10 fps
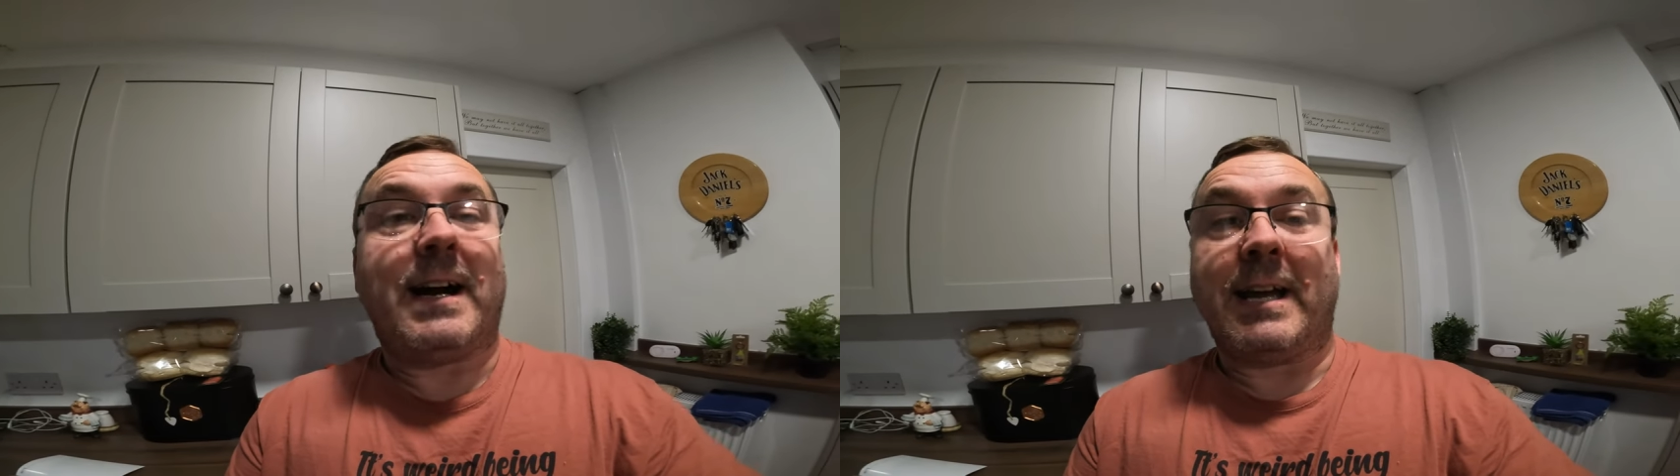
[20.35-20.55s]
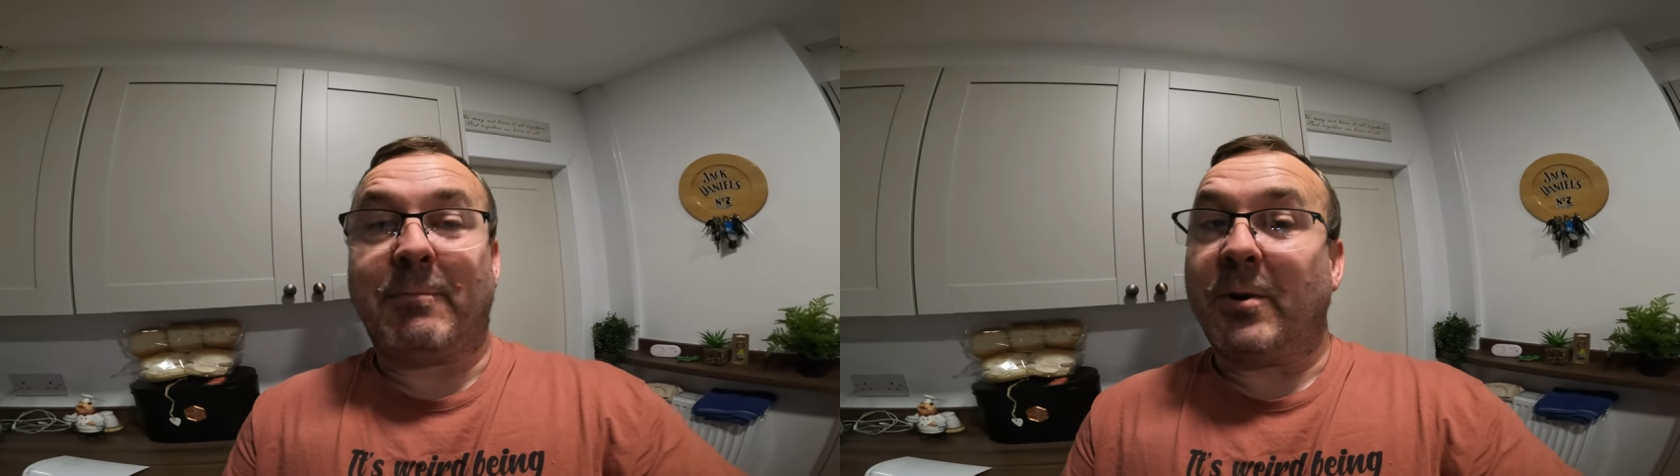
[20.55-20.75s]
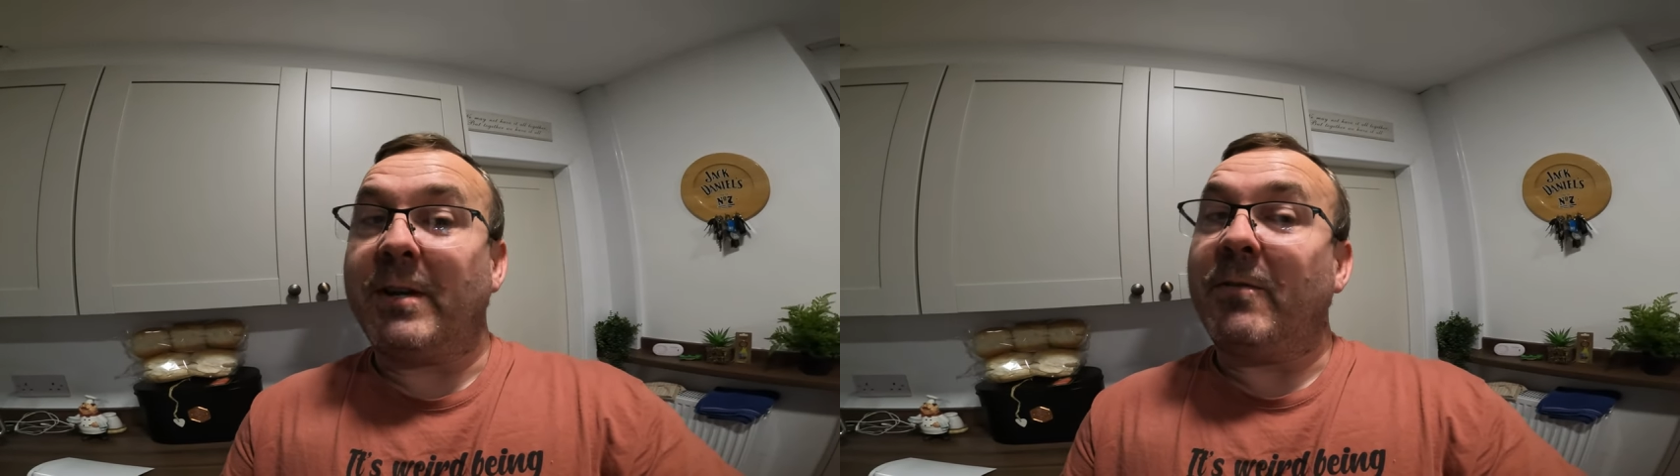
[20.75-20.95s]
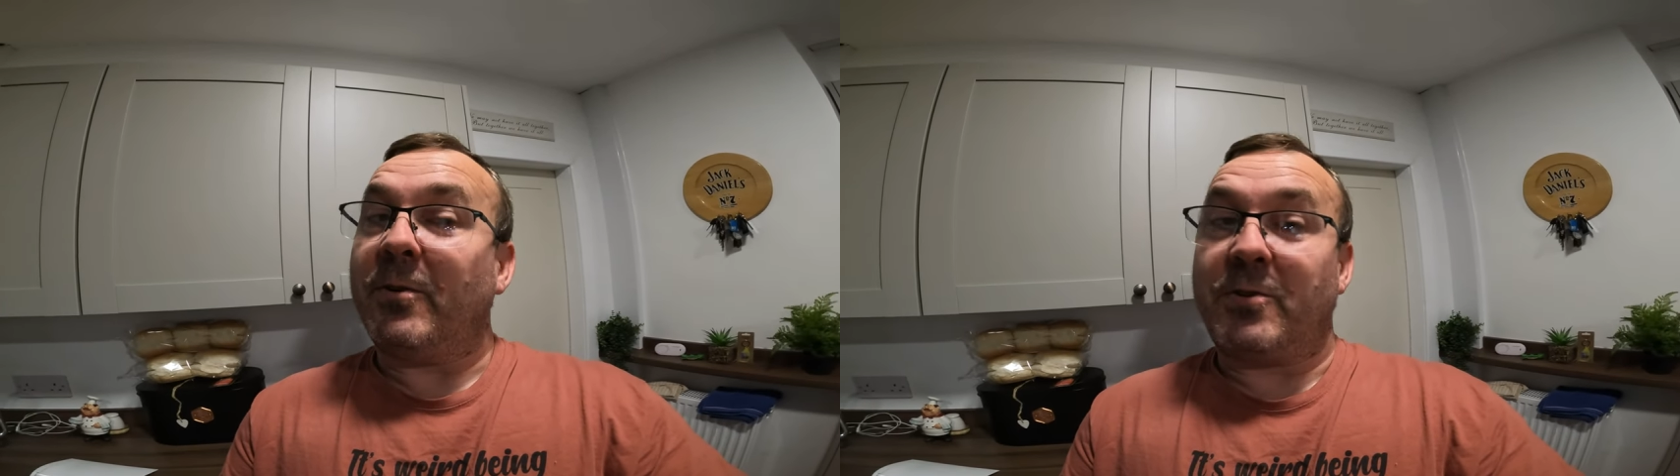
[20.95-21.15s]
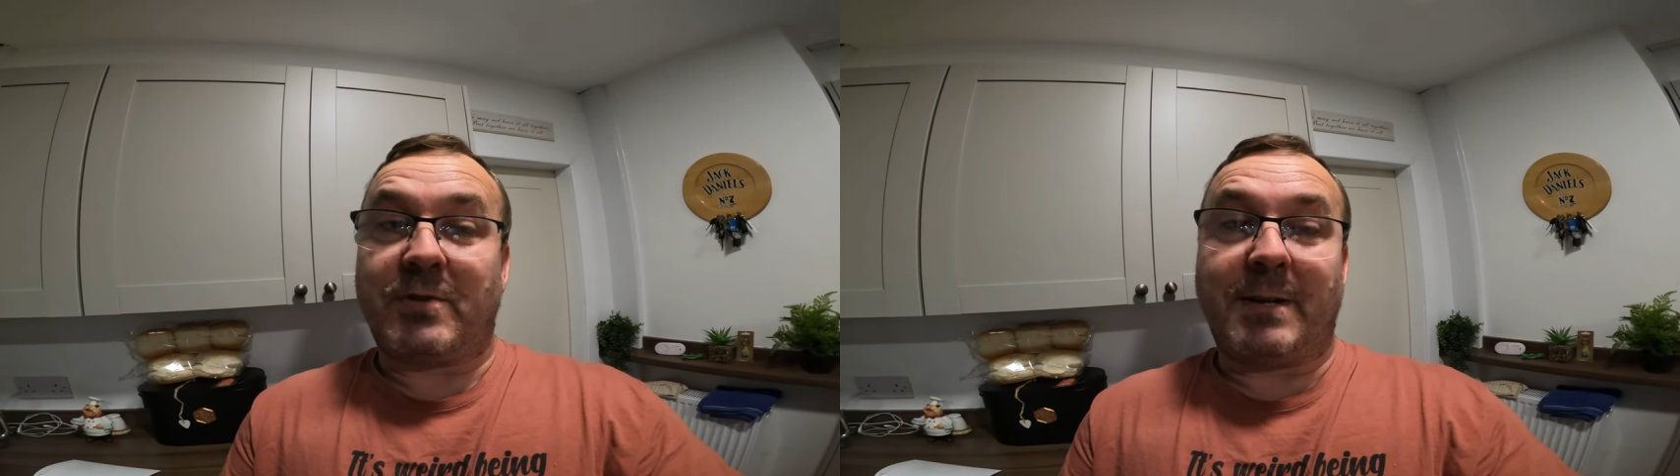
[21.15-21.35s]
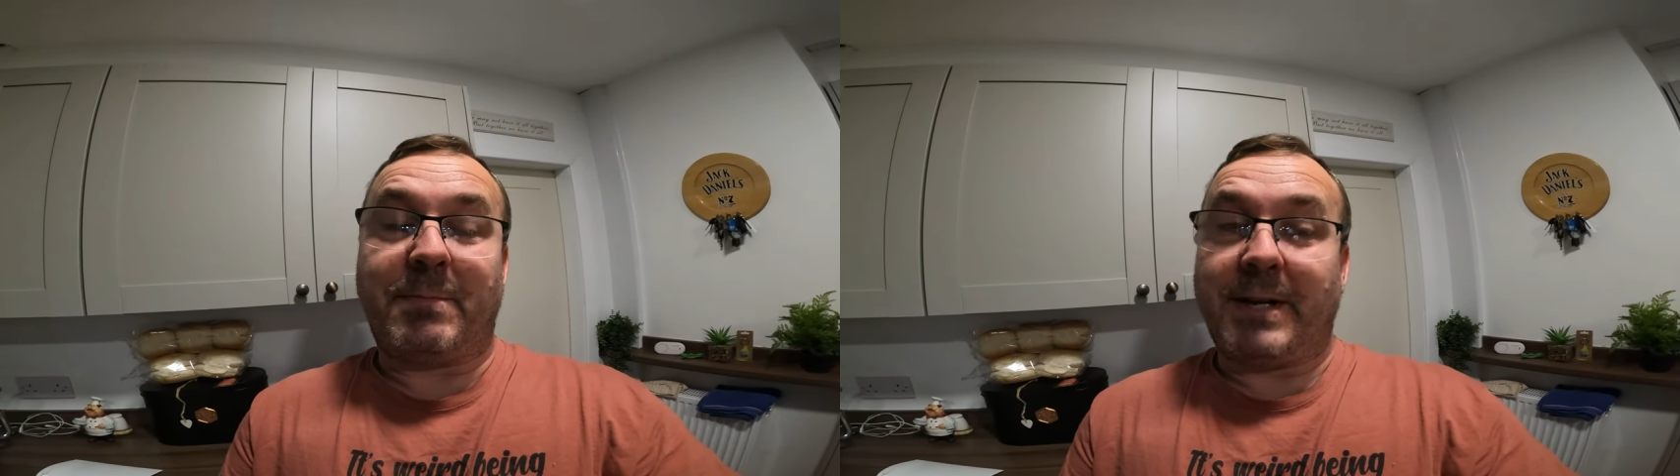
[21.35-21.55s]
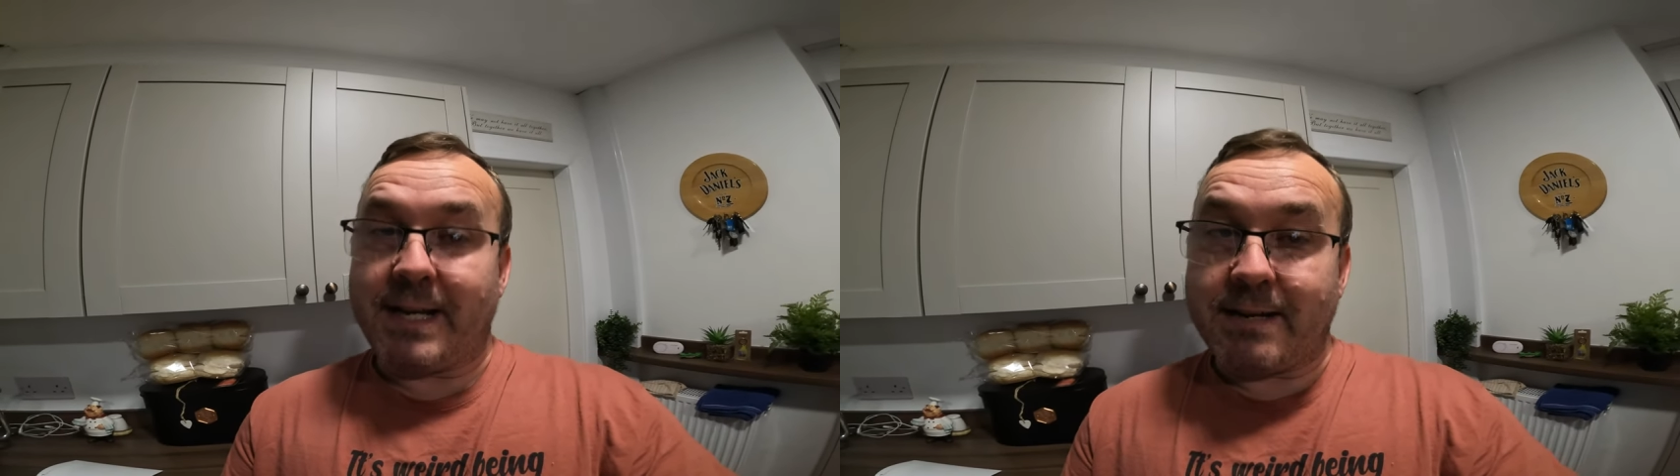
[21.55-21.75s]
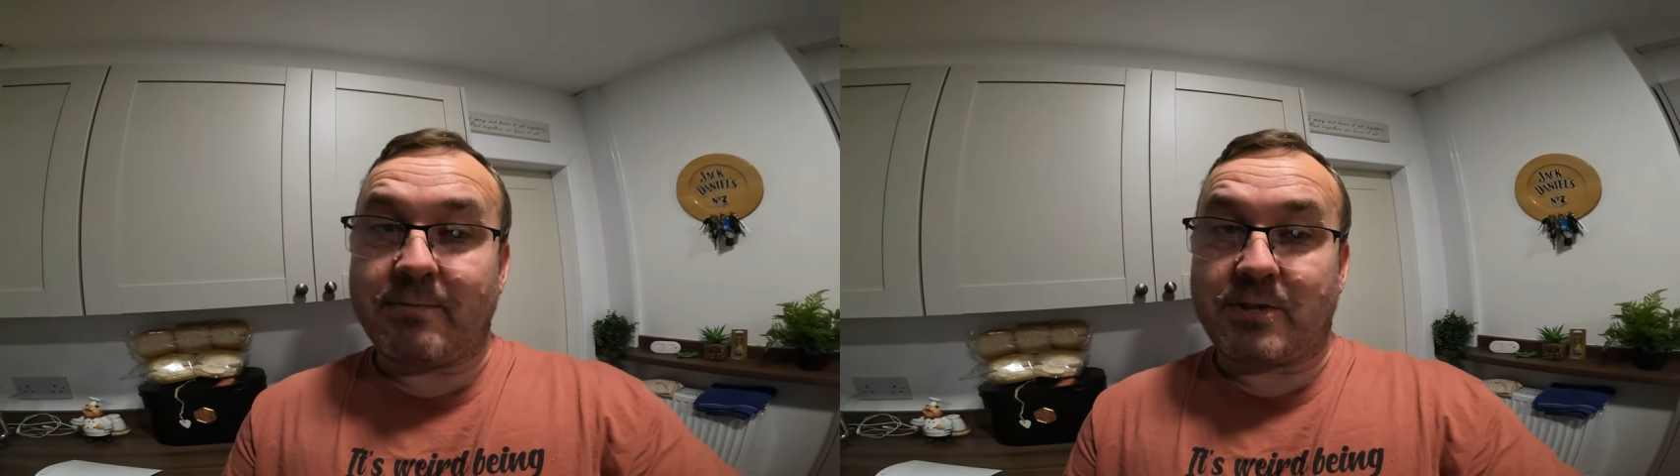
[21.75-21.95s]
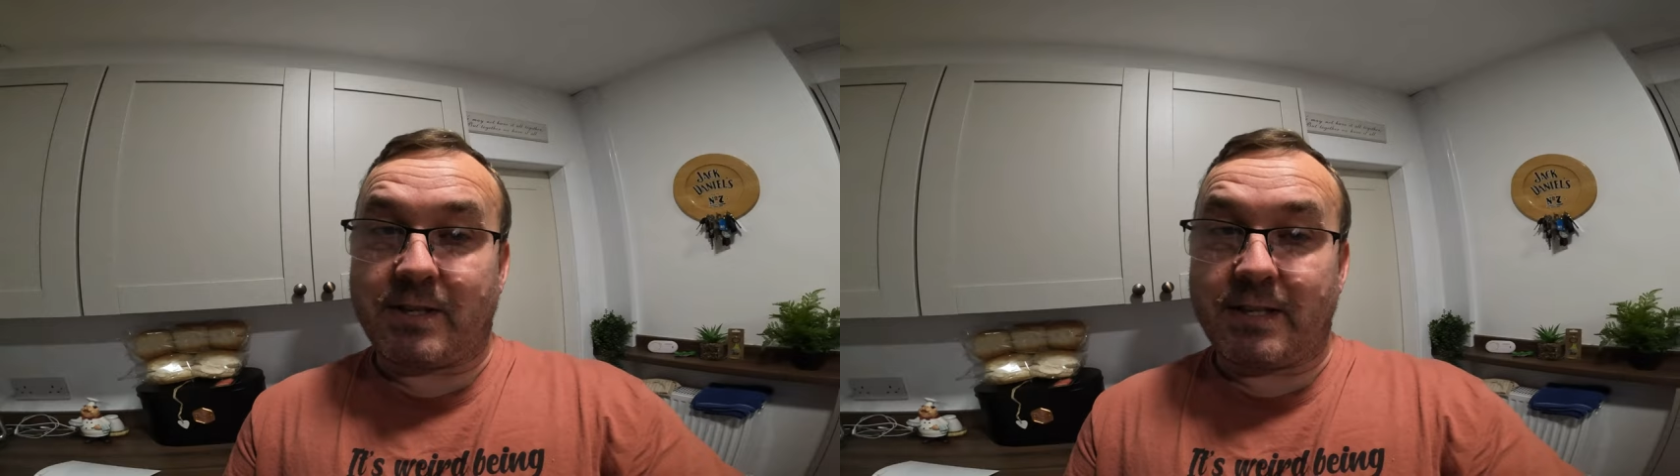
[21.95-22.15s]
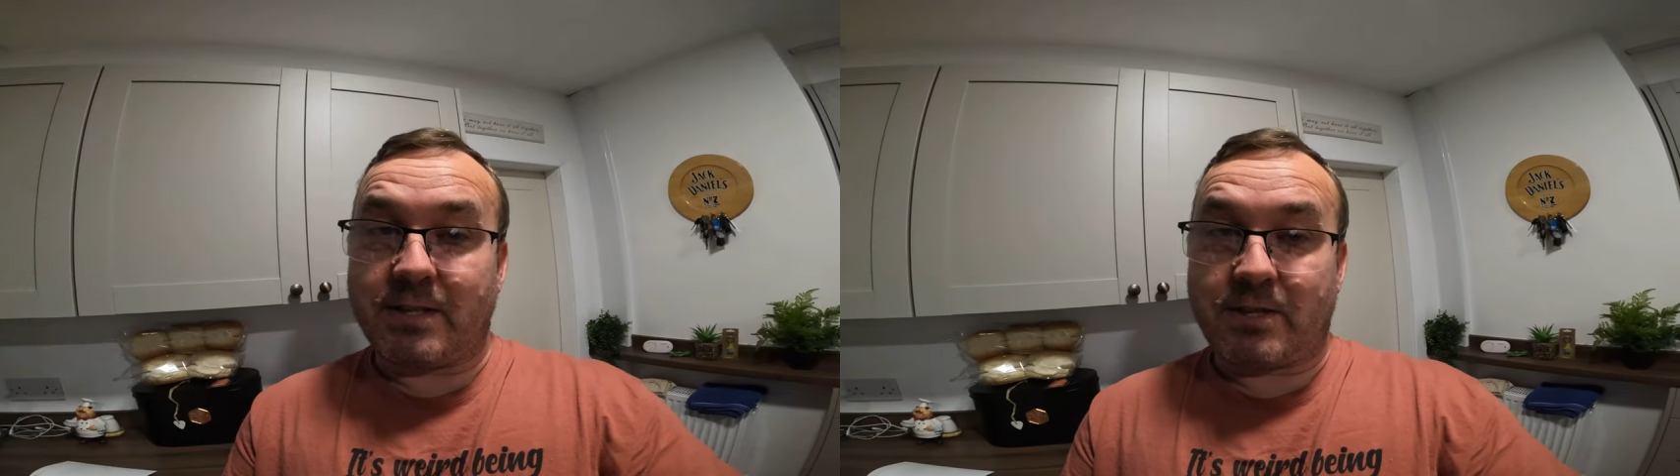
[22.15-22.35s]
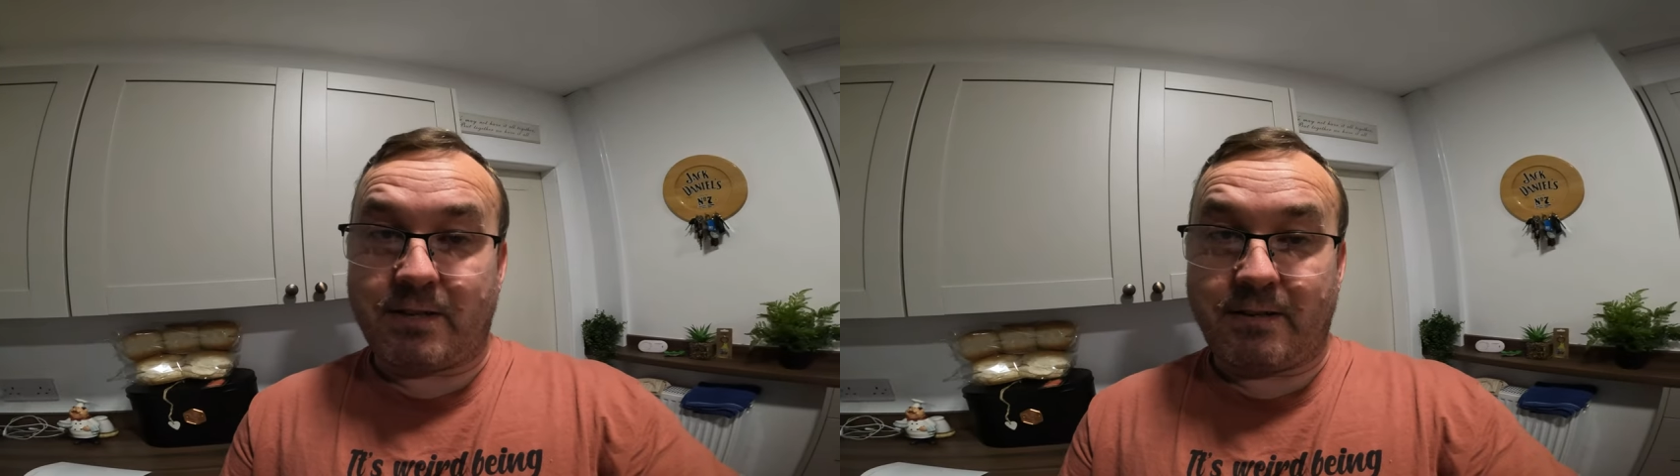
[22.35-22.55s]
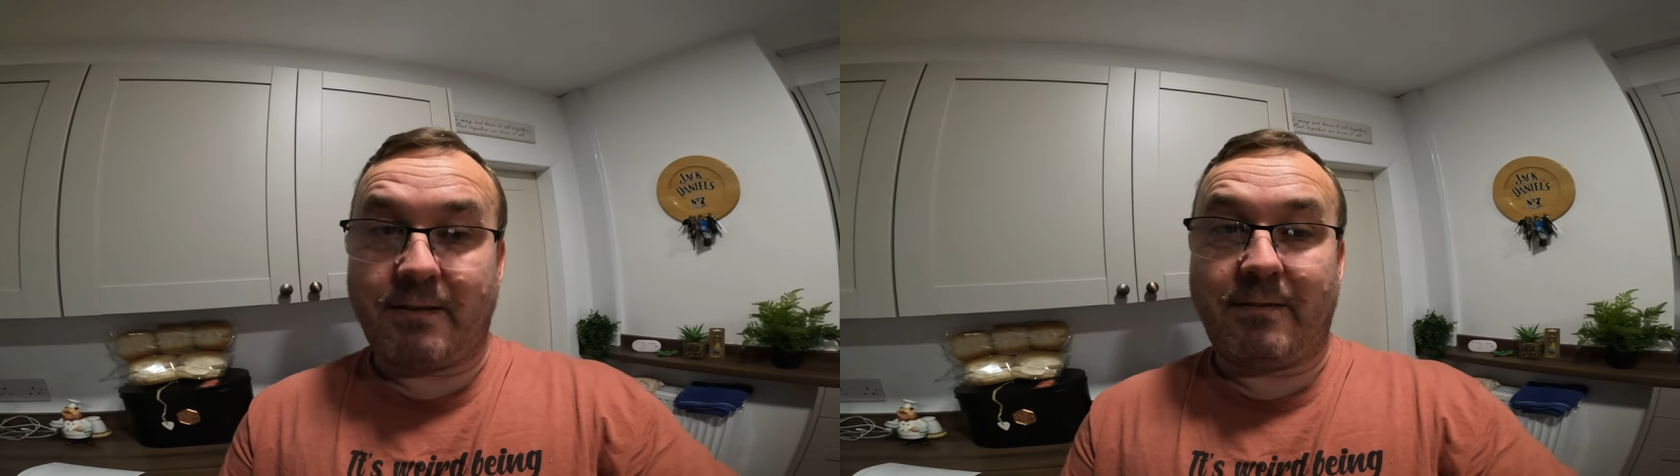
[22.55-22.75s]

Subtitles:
I am not even going to try and pronounce this